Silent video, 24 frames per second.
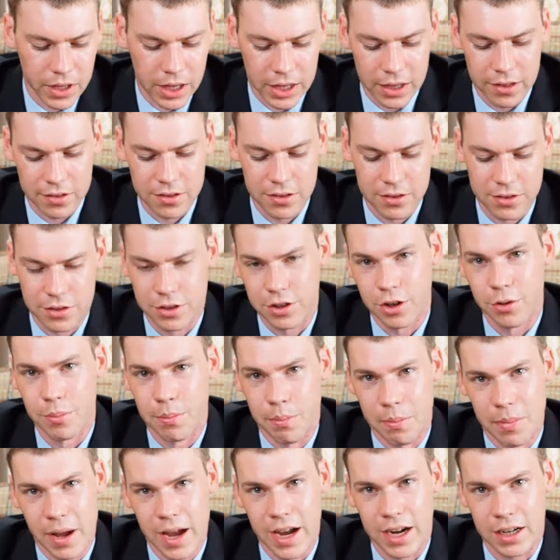guess I should go
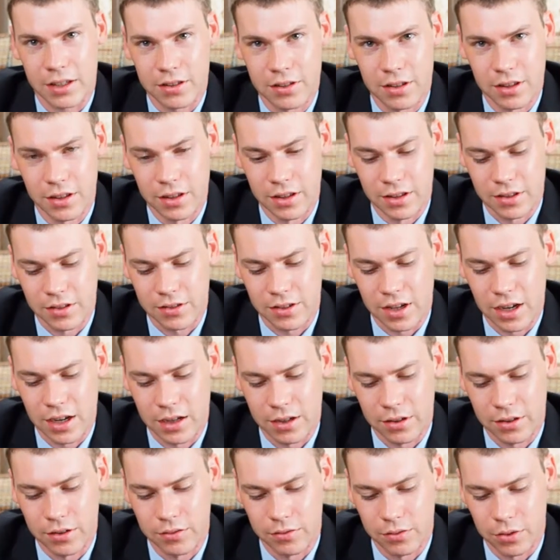back to this
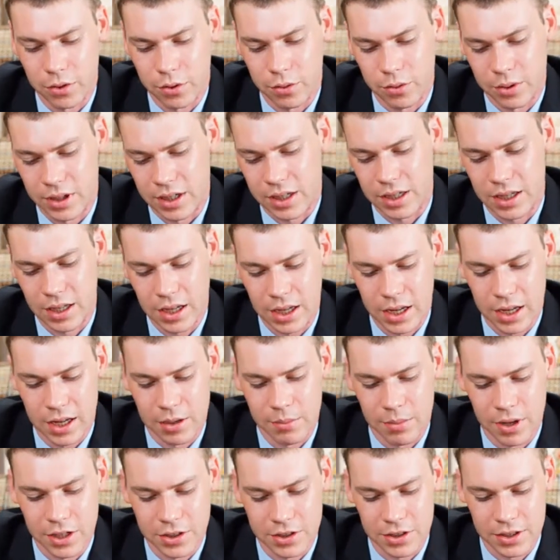guy real quick
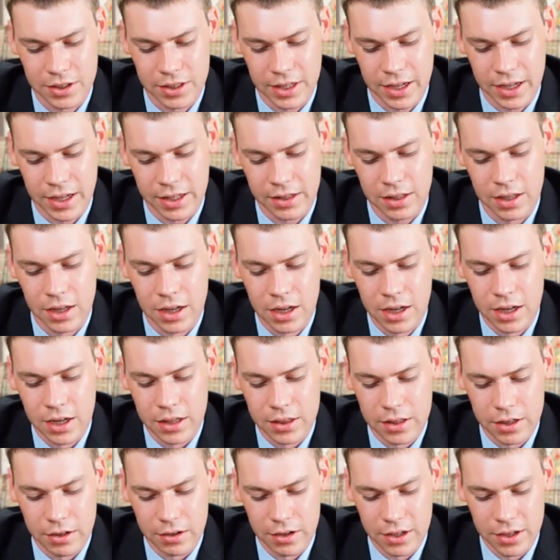and mention that
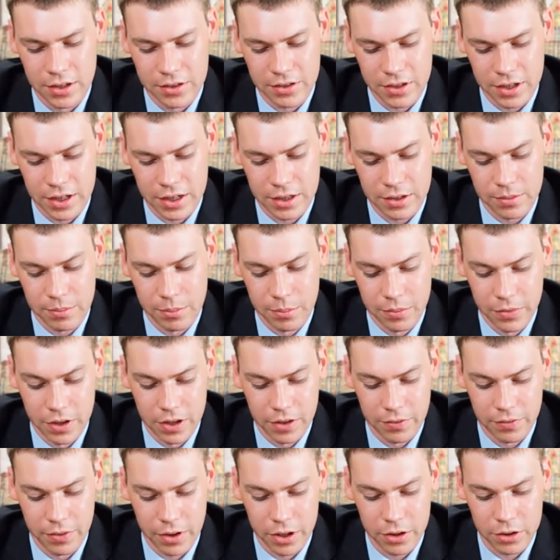there is a
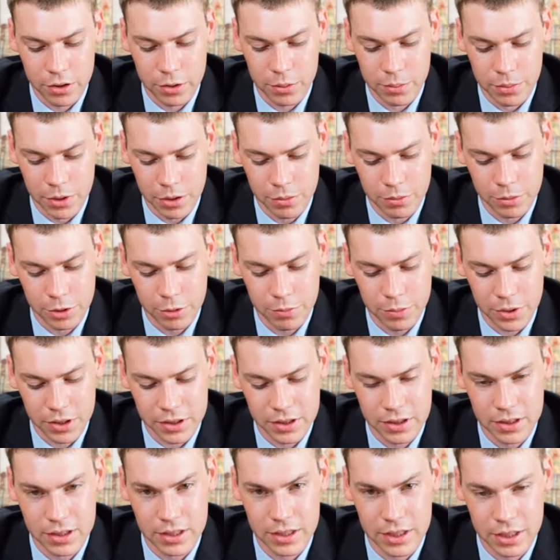volume and mute
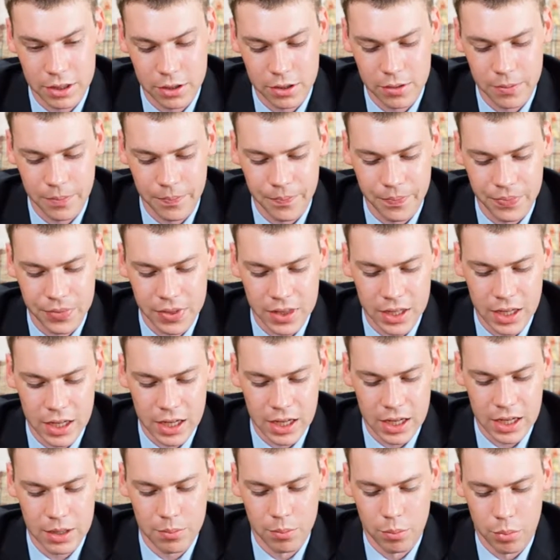button here,
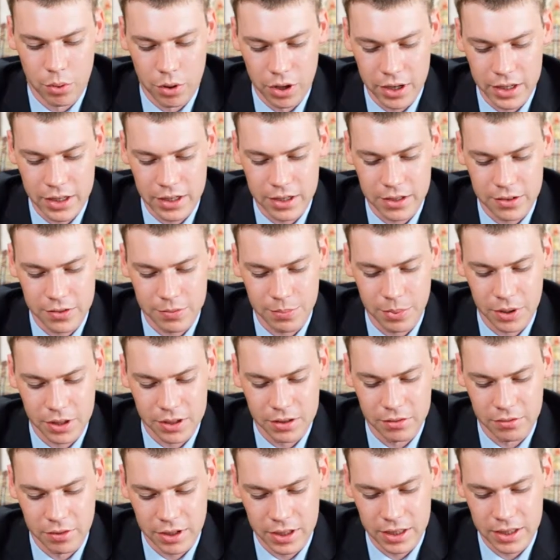a brightness
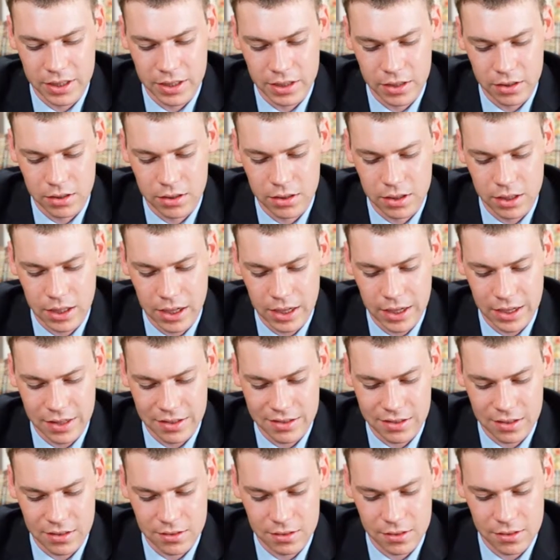button right here, and a
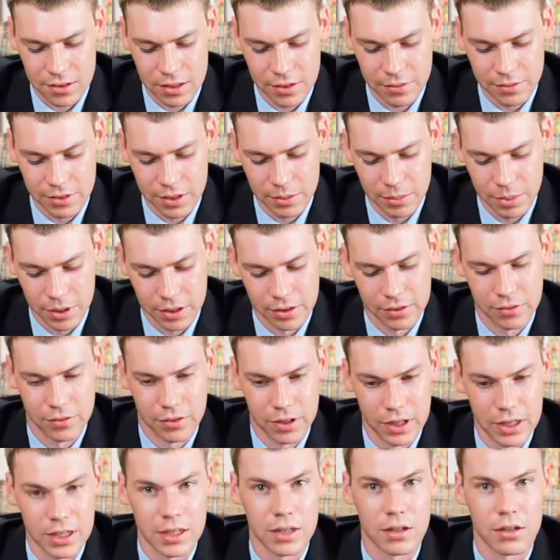sensitivity button
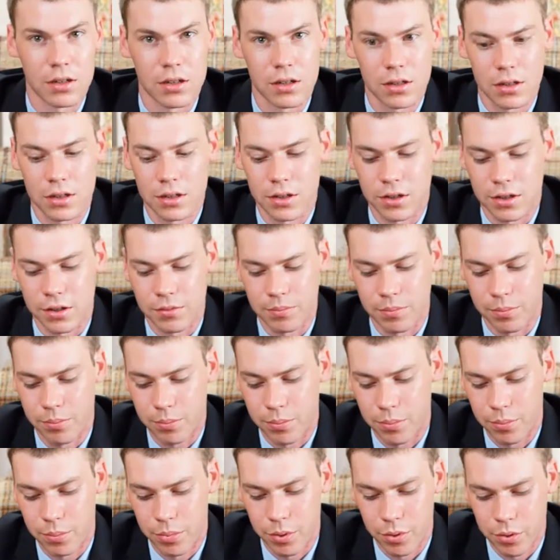right here. You can
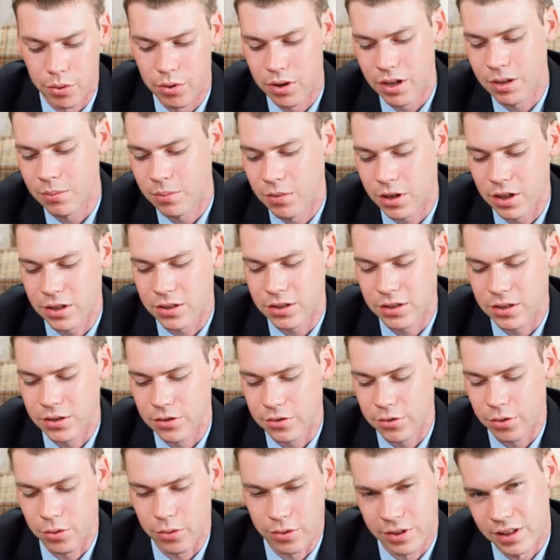pretty much
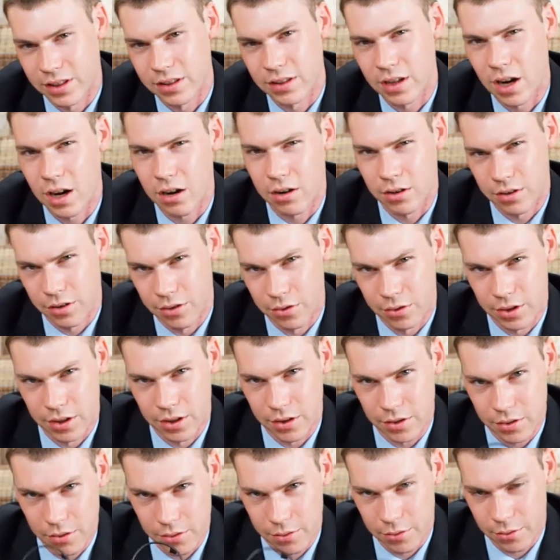control the entire
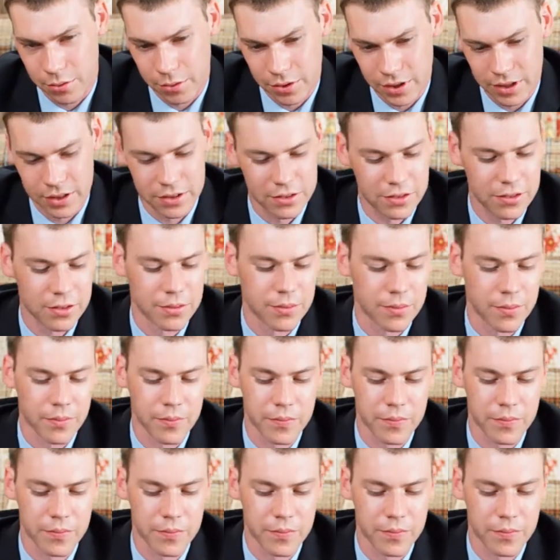unit through this.